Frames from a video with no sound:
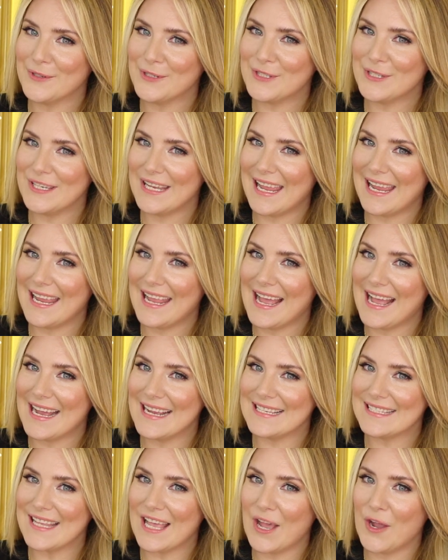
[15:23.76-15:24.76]
for today,
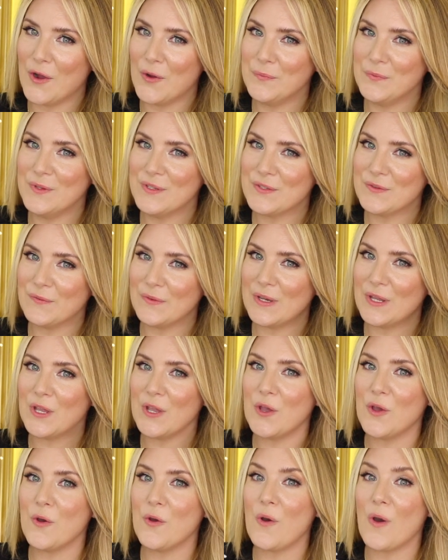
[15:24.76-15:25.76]
guys. I hope this
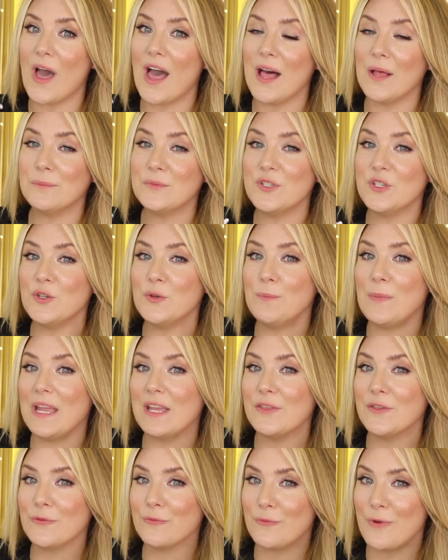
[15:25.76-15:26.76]
video helped you
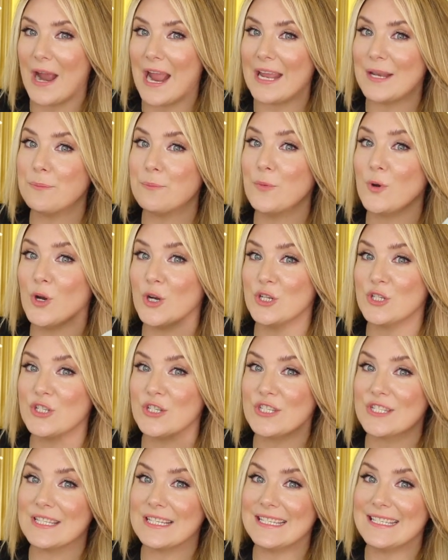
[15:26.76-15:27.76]
make the right
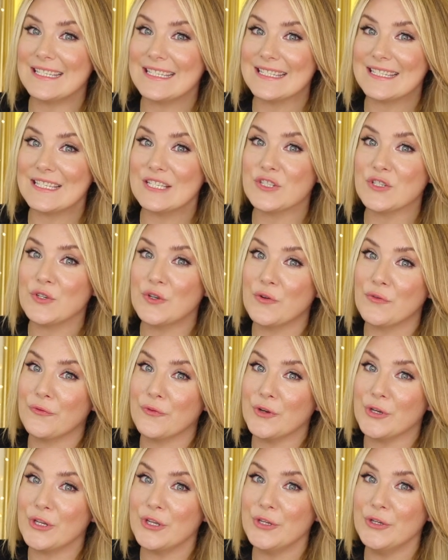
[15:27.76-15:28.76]
purchase decision
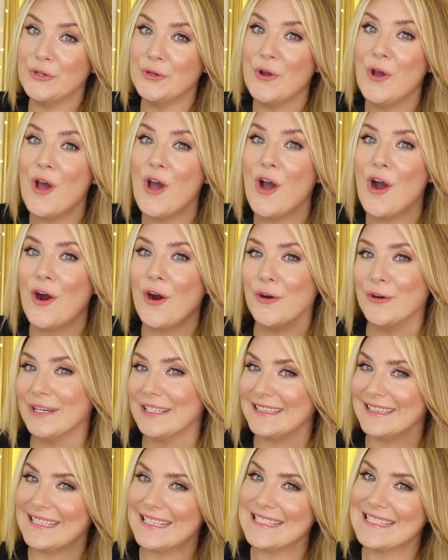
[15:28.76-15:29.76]
for you, or
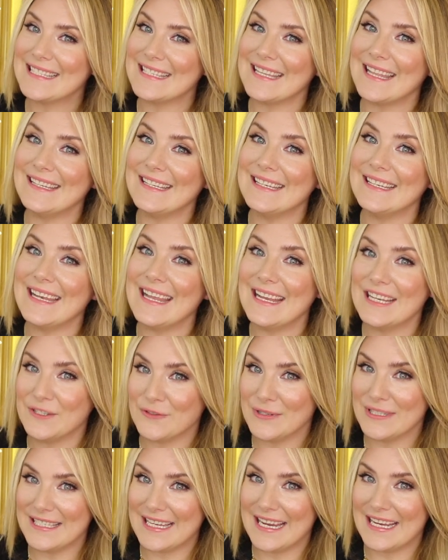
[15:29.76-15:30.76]
at least that it
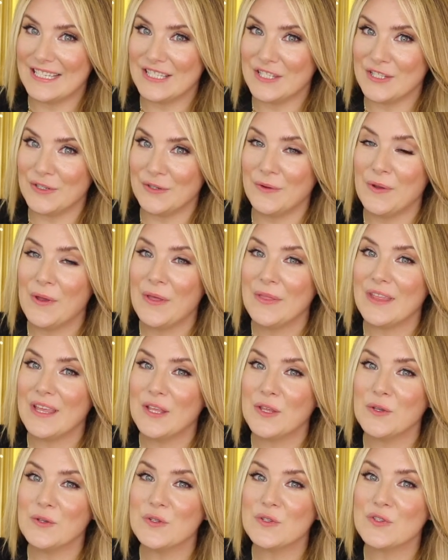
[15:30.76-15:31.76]
entertained you.
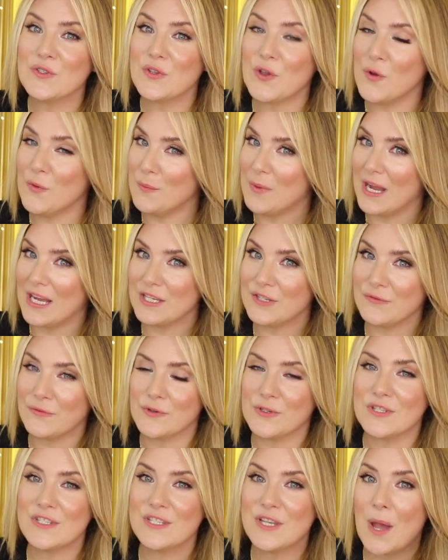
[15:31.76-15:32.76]
Thank you so much
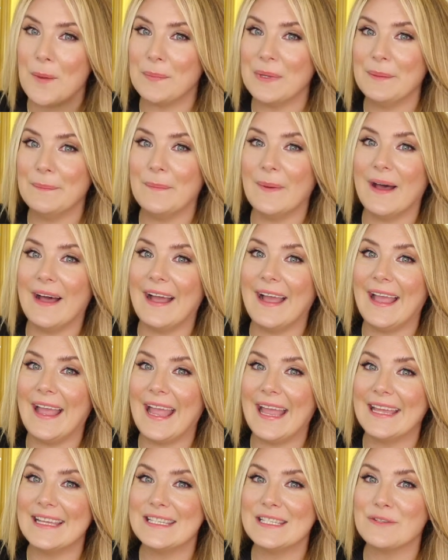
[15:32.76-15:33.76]
for stopping by
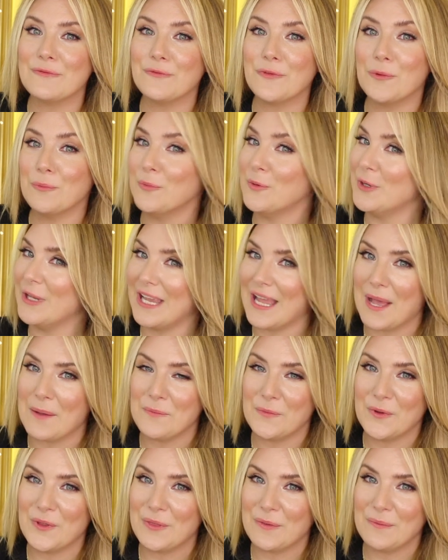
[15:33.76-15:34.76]
and for putting
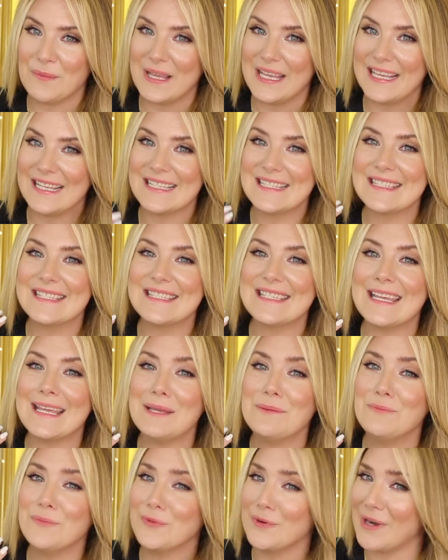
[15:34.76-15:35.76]
up with me.
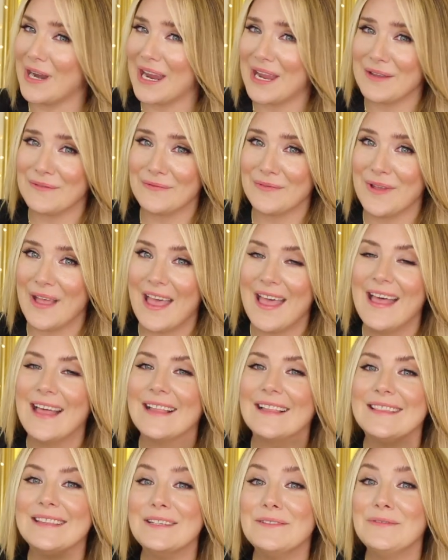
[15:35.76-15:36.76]
Stay brave.
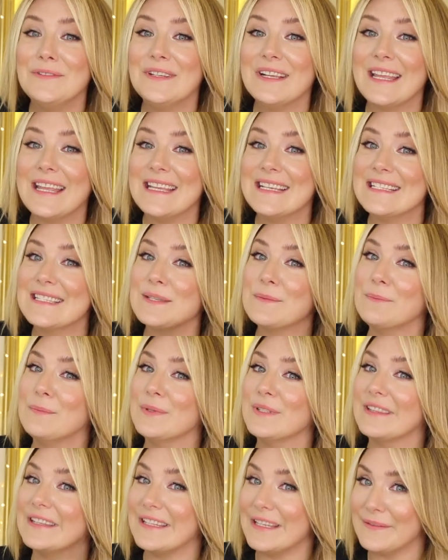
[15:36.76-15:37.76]
Living is
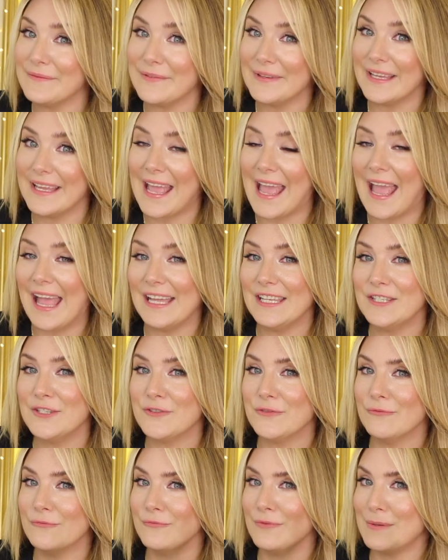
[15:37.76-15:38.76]
believing, and
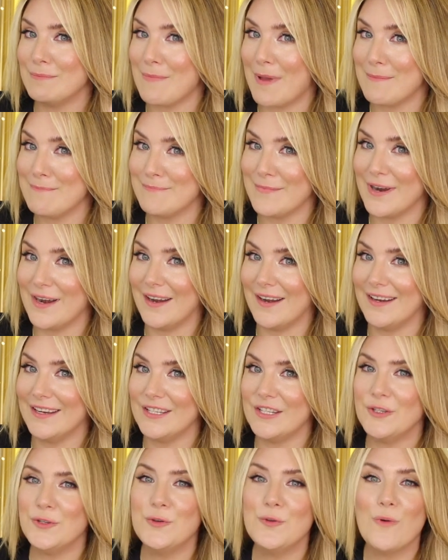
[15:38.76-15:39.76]
remember,
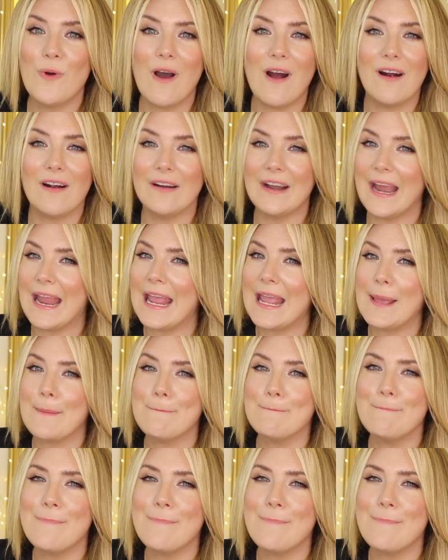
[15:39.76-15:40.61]
you are a